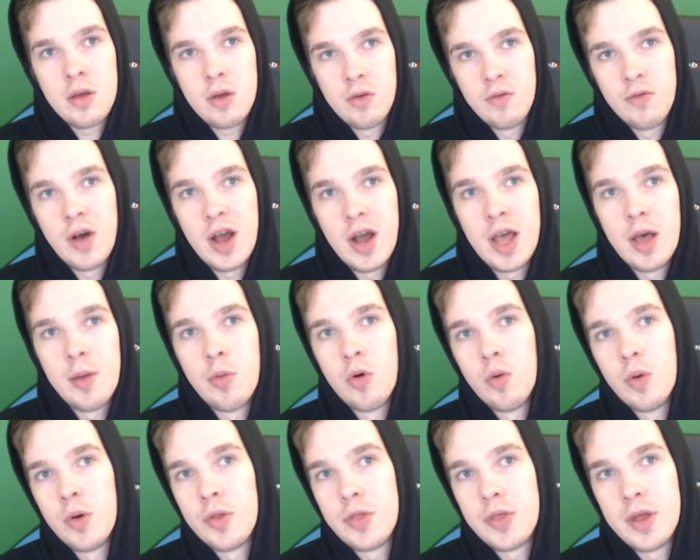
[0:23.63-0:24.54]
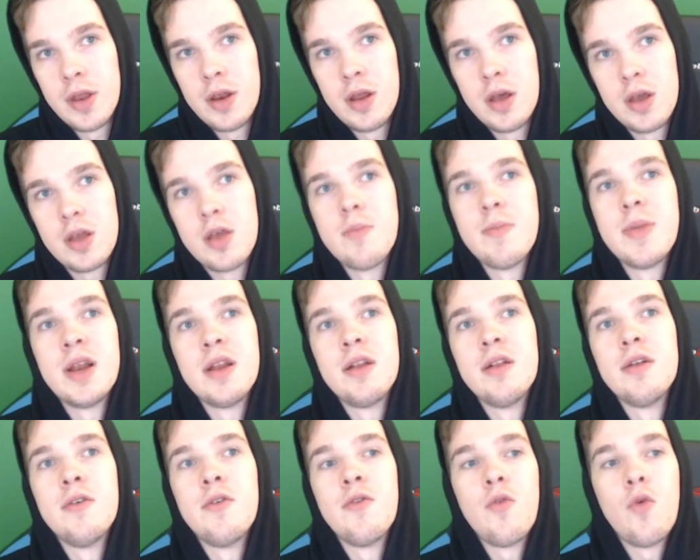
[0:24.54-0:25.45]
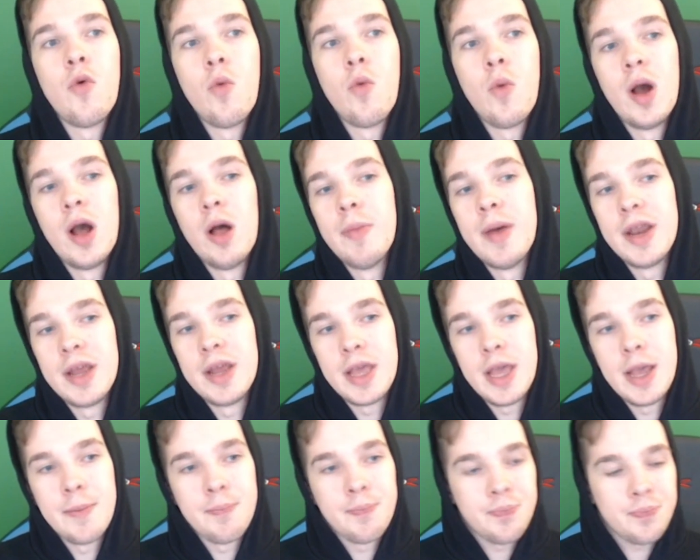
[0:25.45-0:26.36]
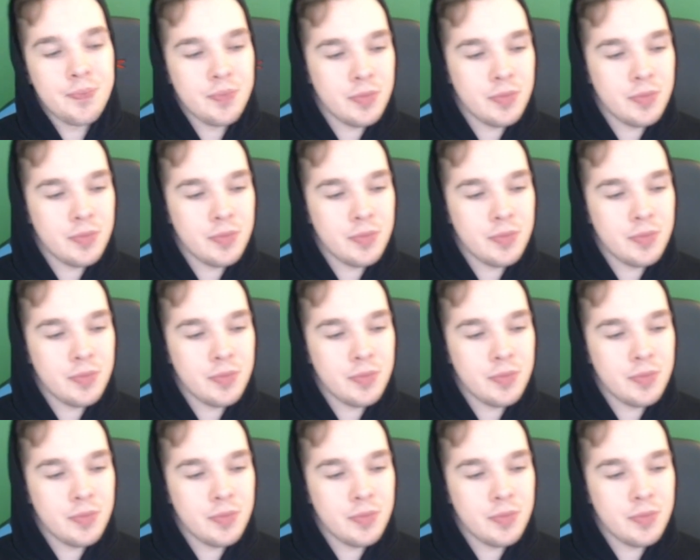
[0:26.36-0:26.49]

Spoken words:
viable within a competitive wild metagame.